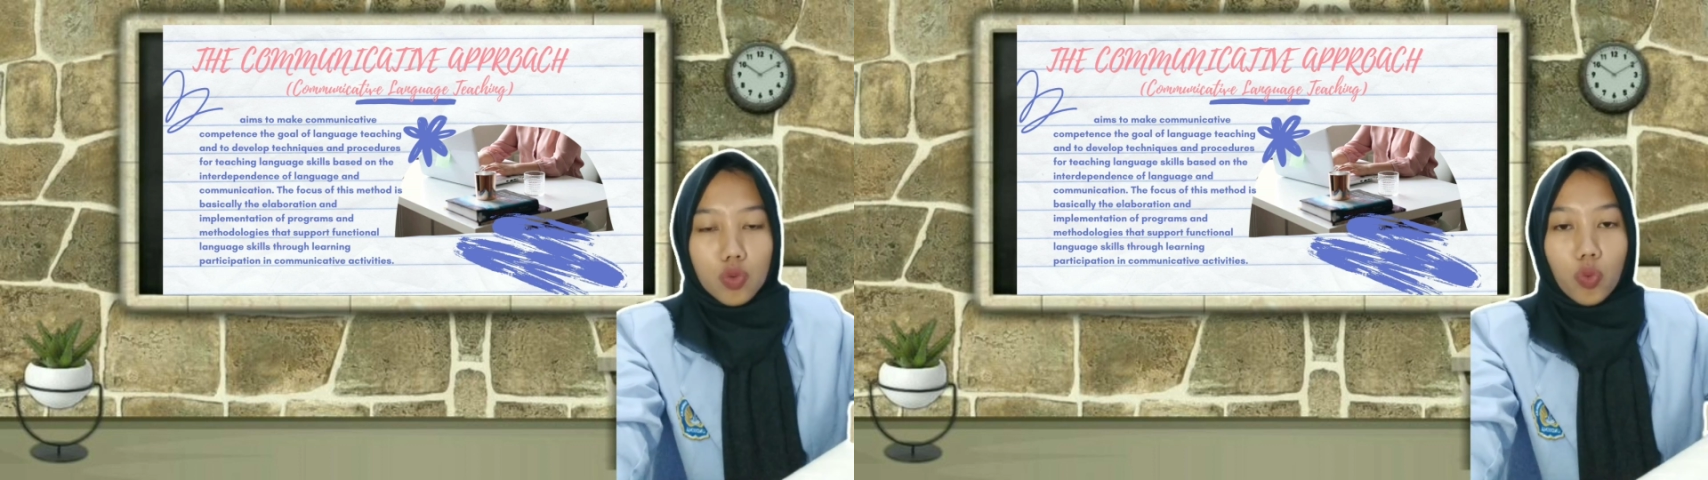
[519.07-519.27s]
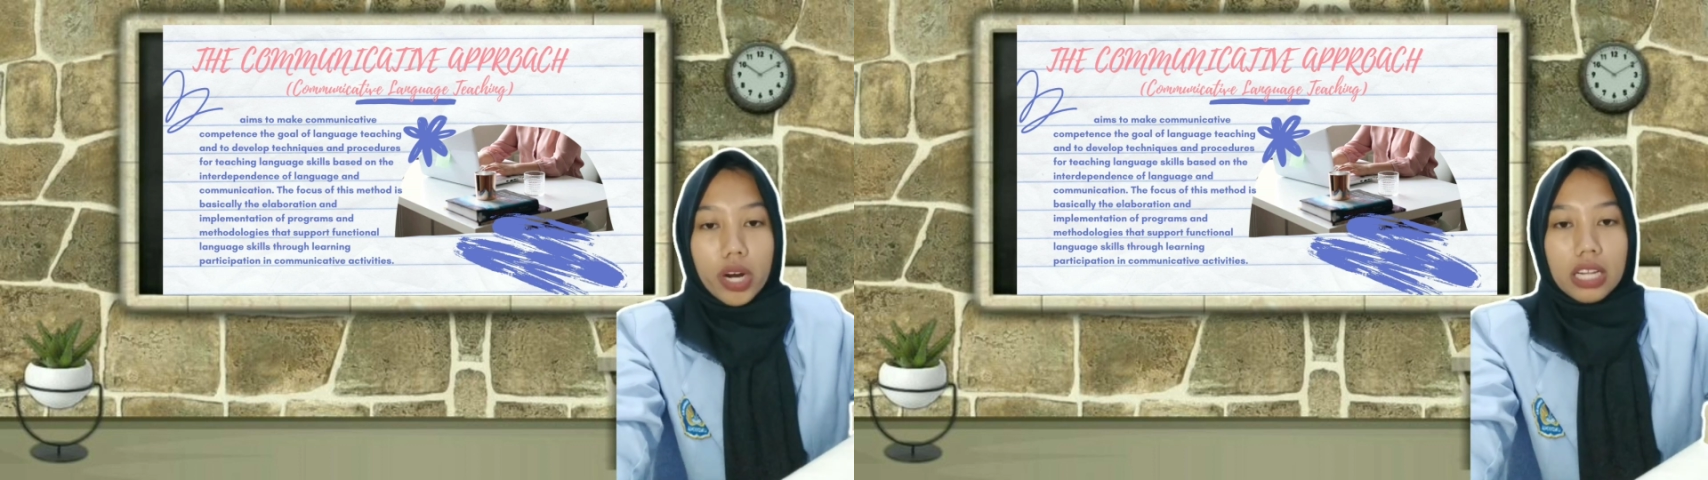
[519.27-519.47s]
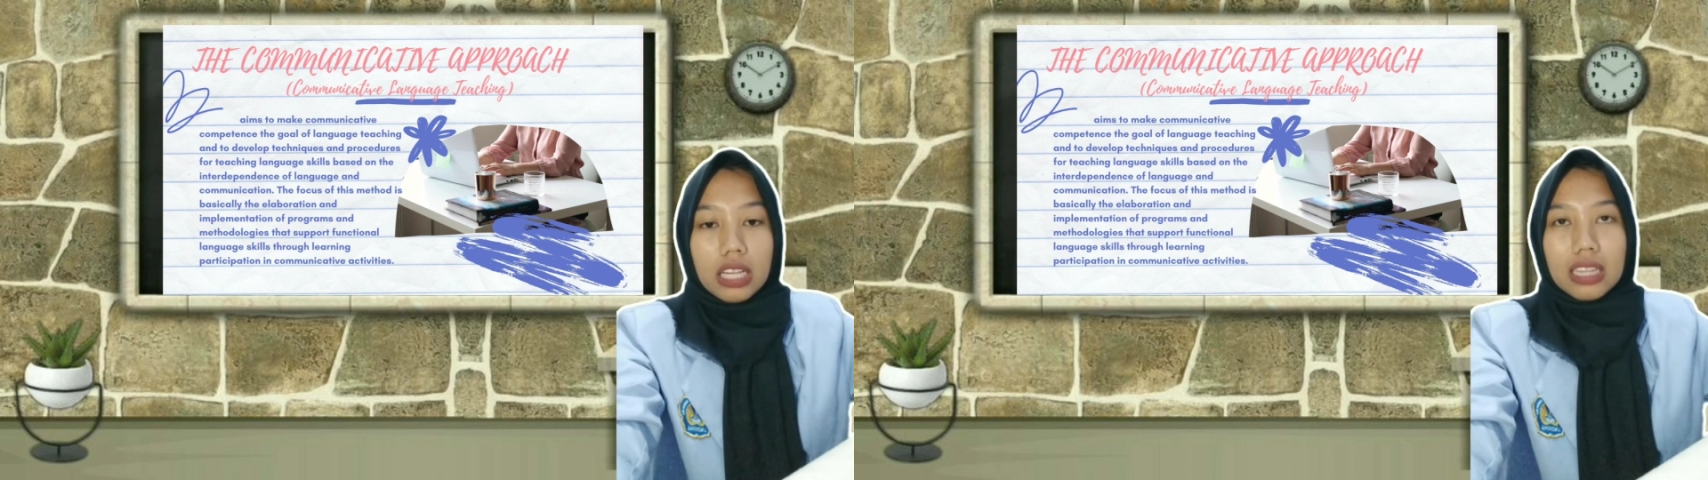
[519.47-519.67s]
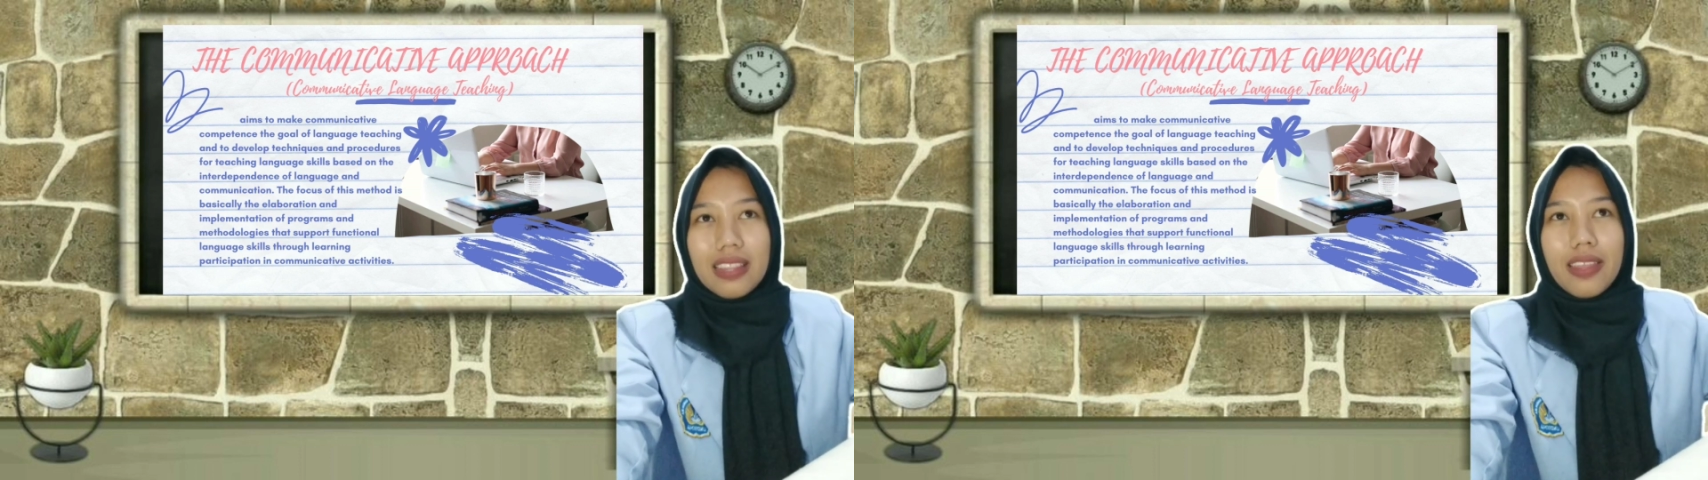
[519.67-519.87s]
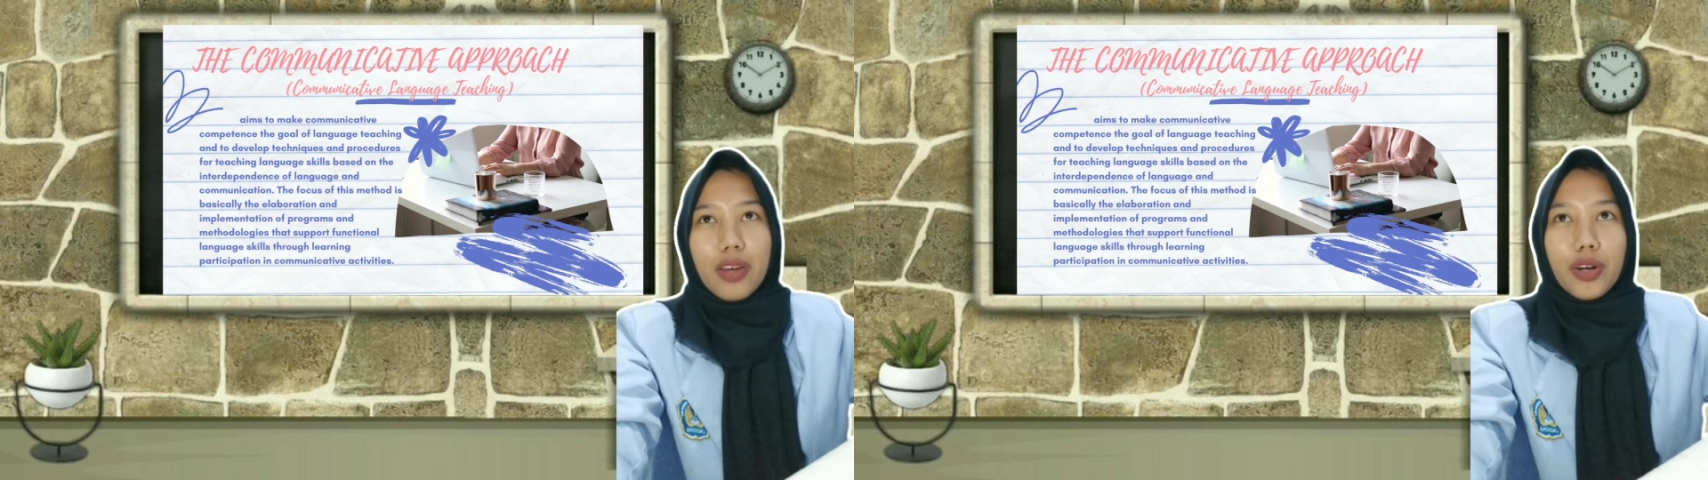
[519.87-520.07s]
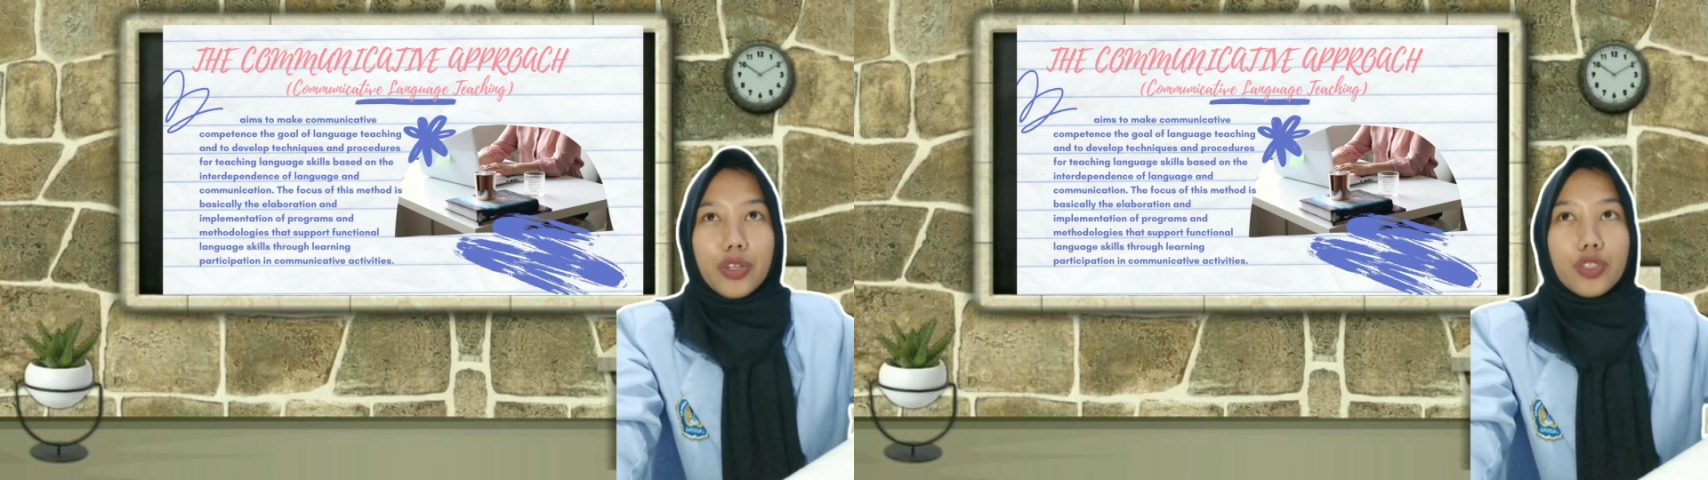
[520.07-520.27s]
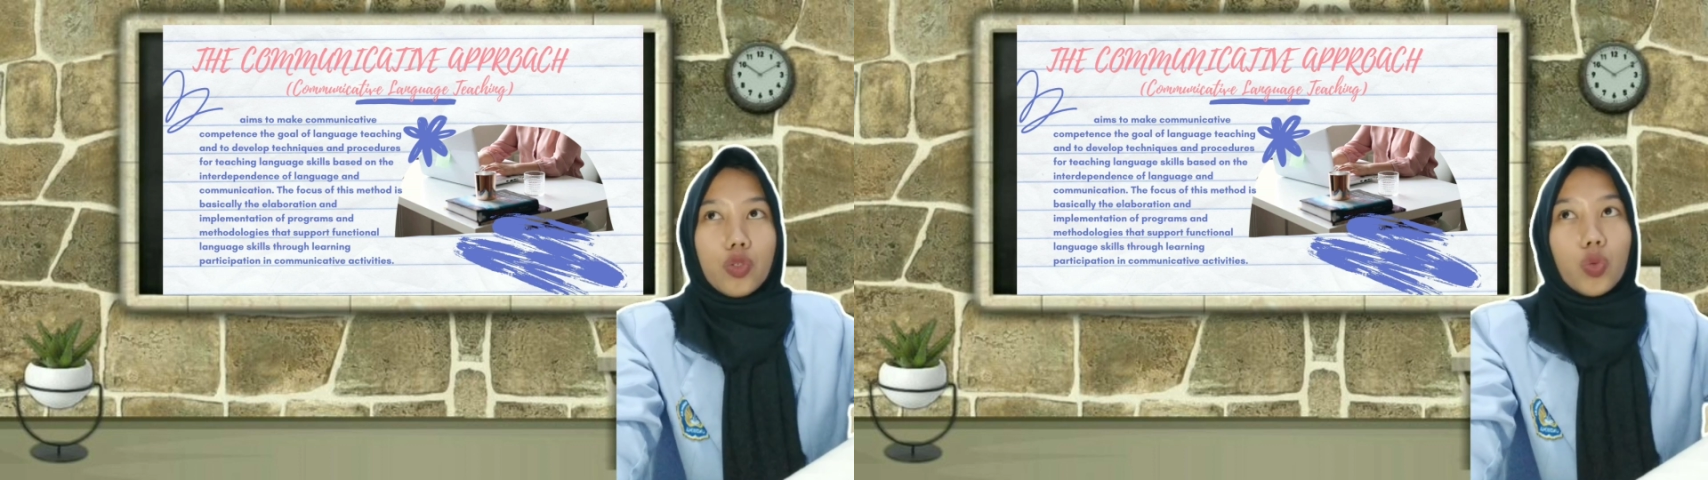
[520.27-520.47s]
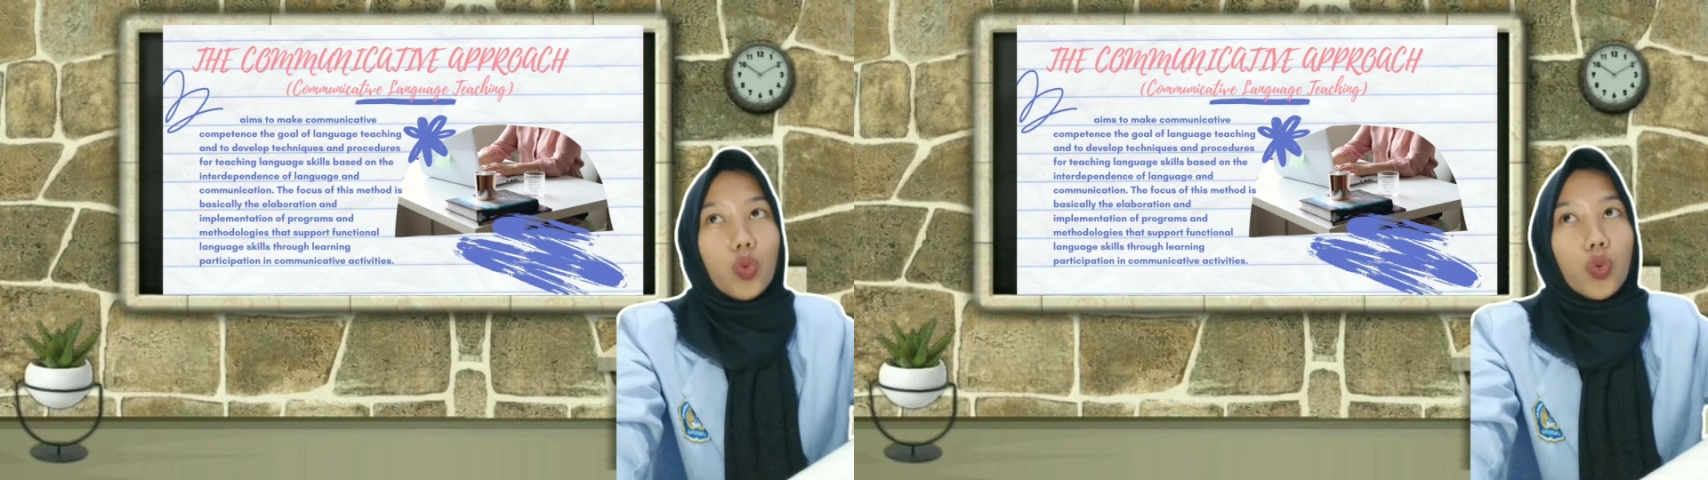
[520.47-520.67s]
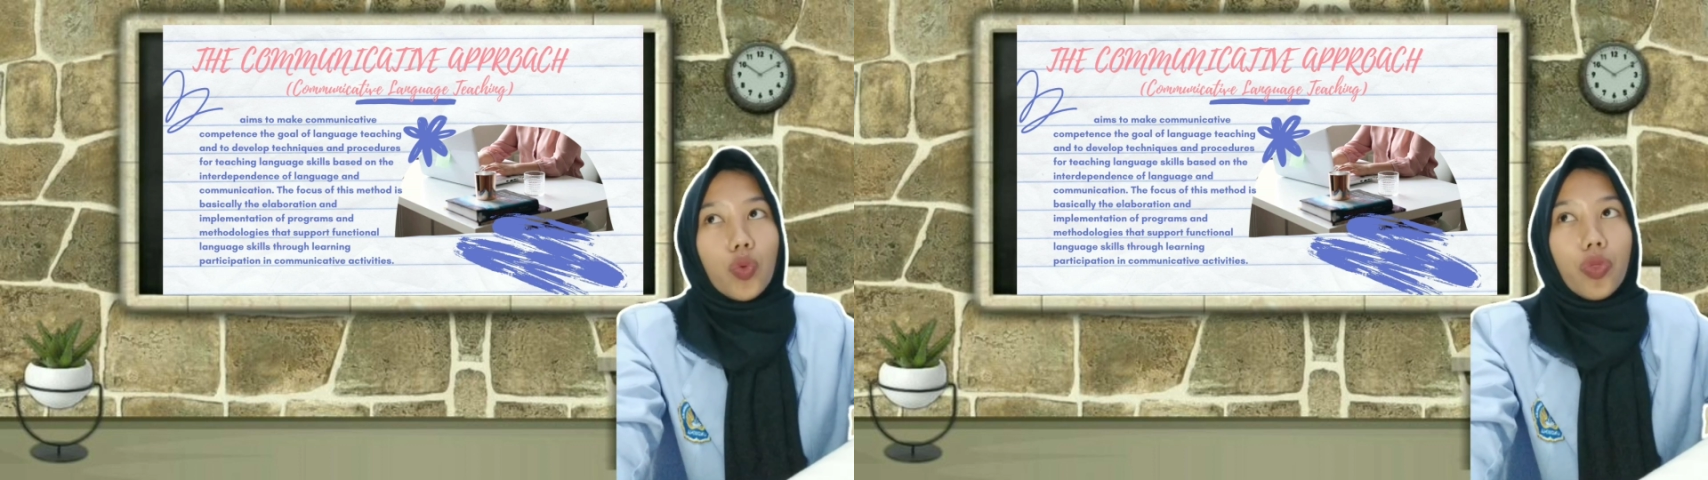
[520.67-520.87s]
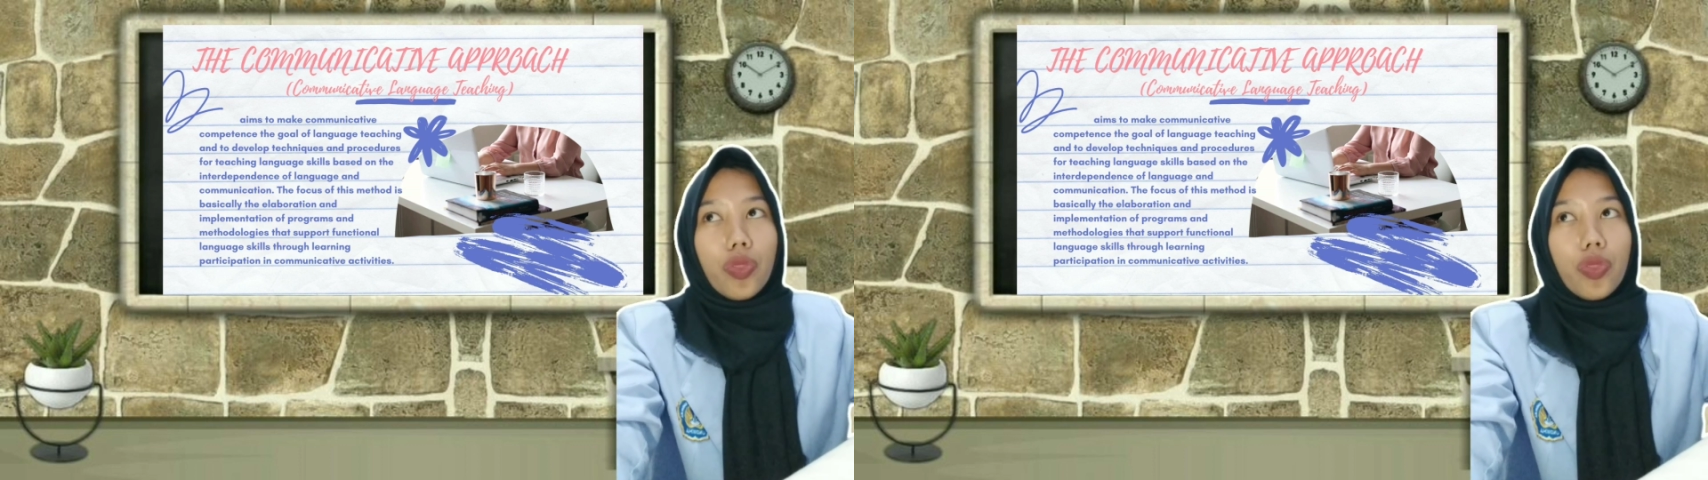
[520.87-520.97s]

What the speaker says: while they do